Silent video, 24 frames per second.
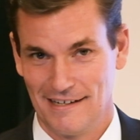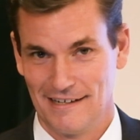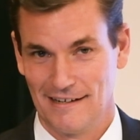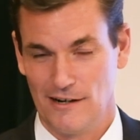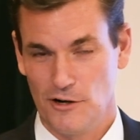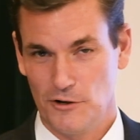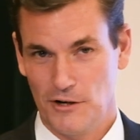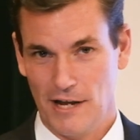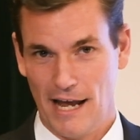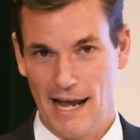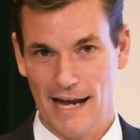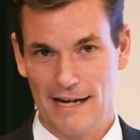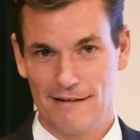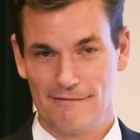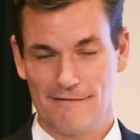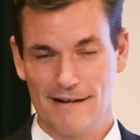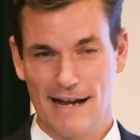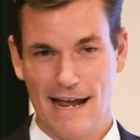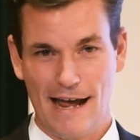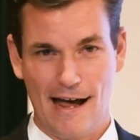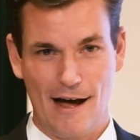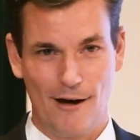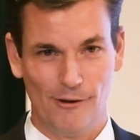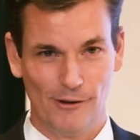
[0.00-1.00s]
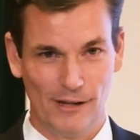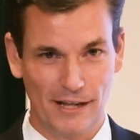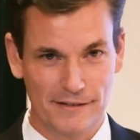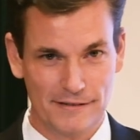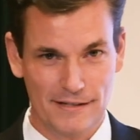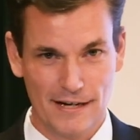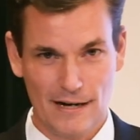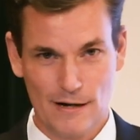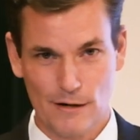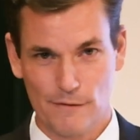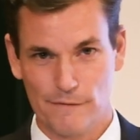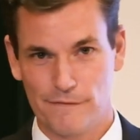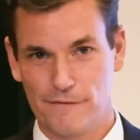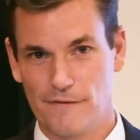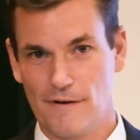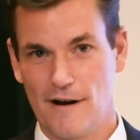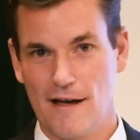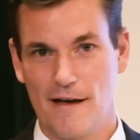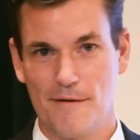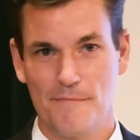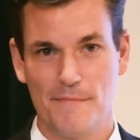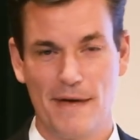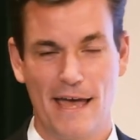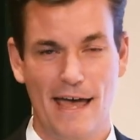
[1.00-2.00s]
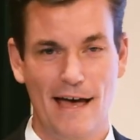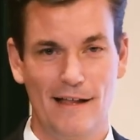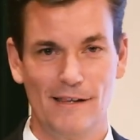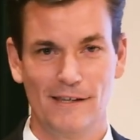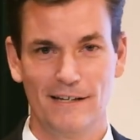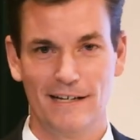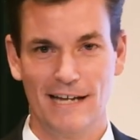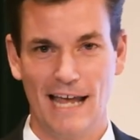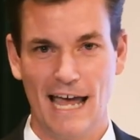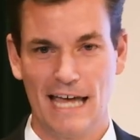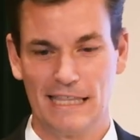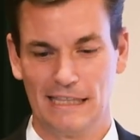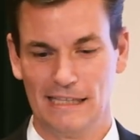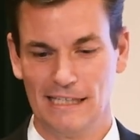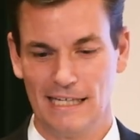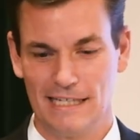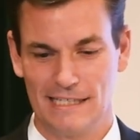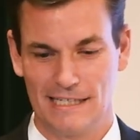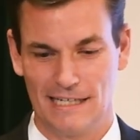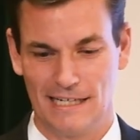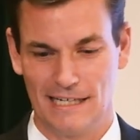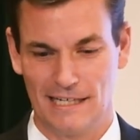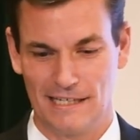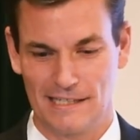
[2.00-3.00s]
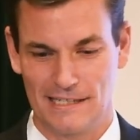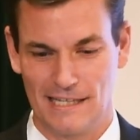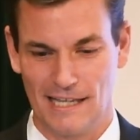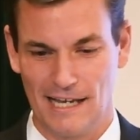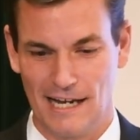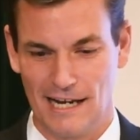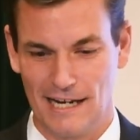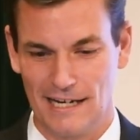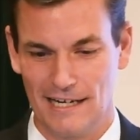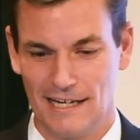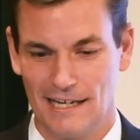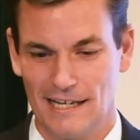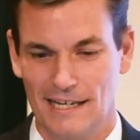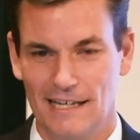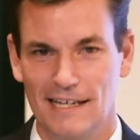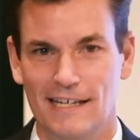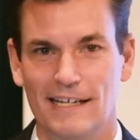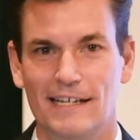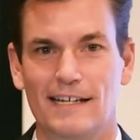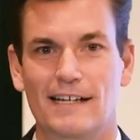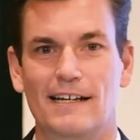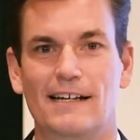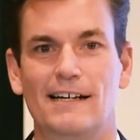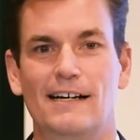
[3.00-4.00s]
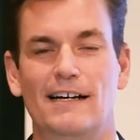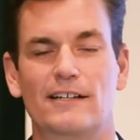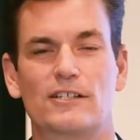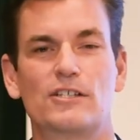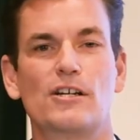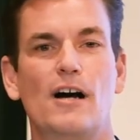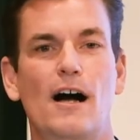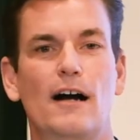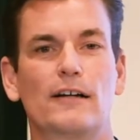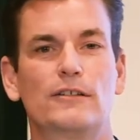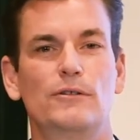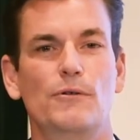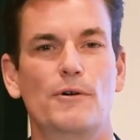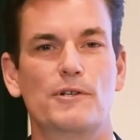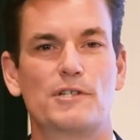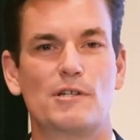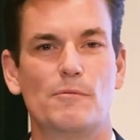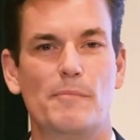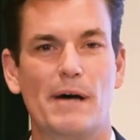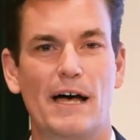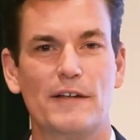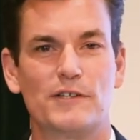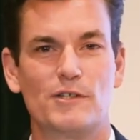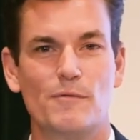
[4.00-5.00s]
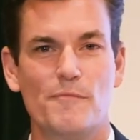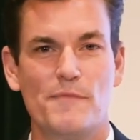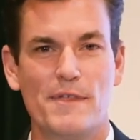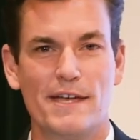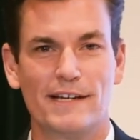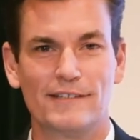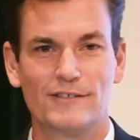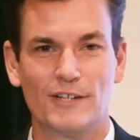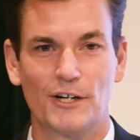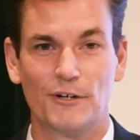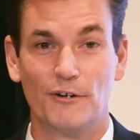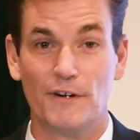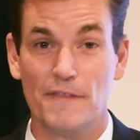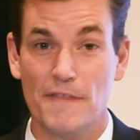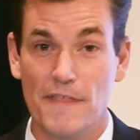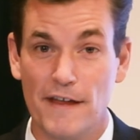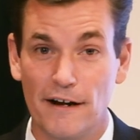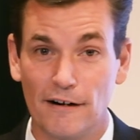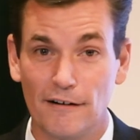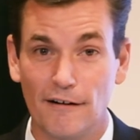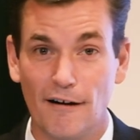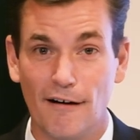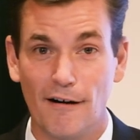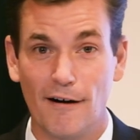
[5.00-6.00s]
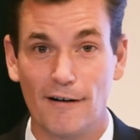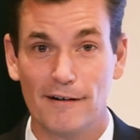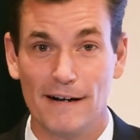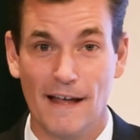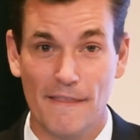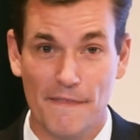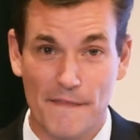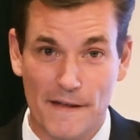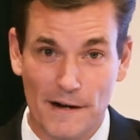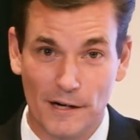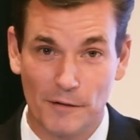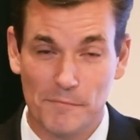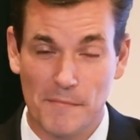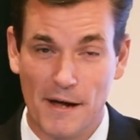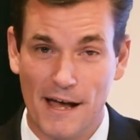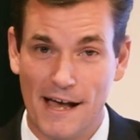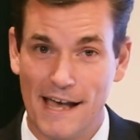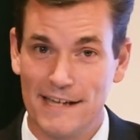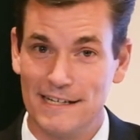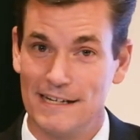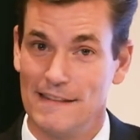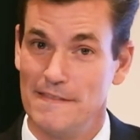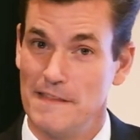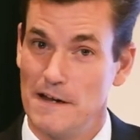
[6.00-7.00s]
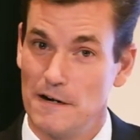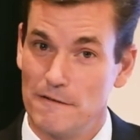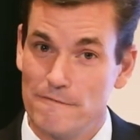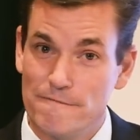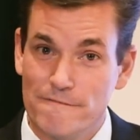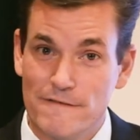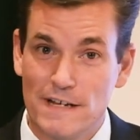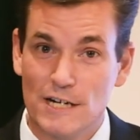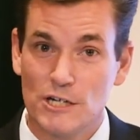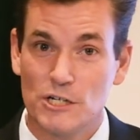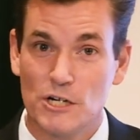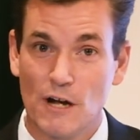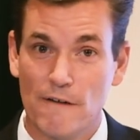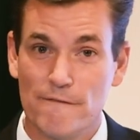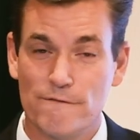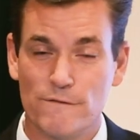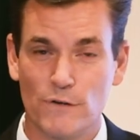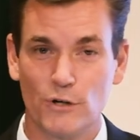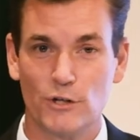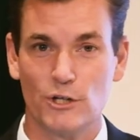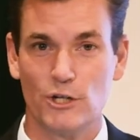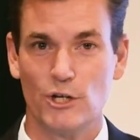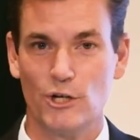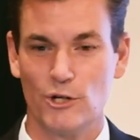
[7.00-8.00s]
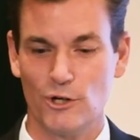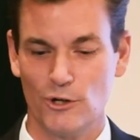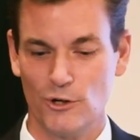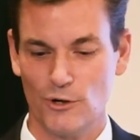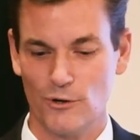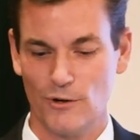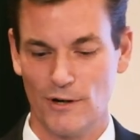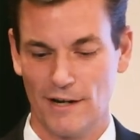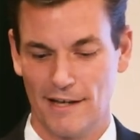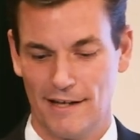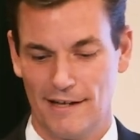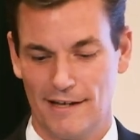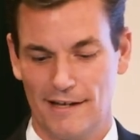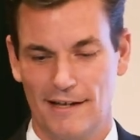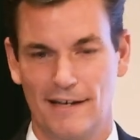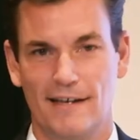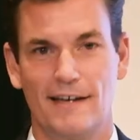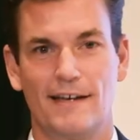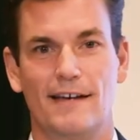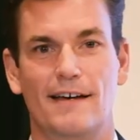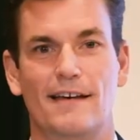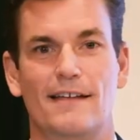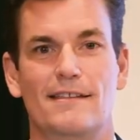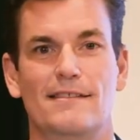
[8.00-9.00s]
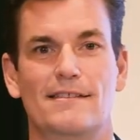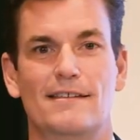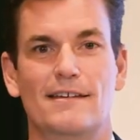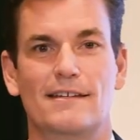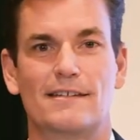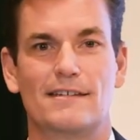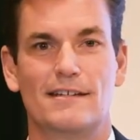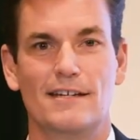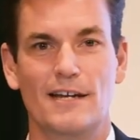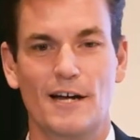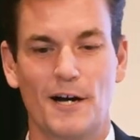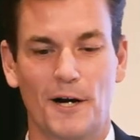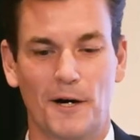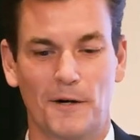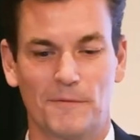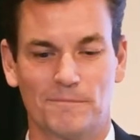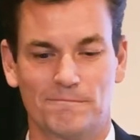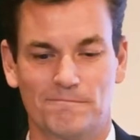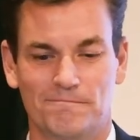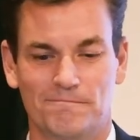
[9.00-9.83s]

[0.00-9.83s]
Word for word: Okay, now let's hear from Ellie and Lizzie as they uh, talk to us about some things that are in their heart and their mind and their vision for you this year.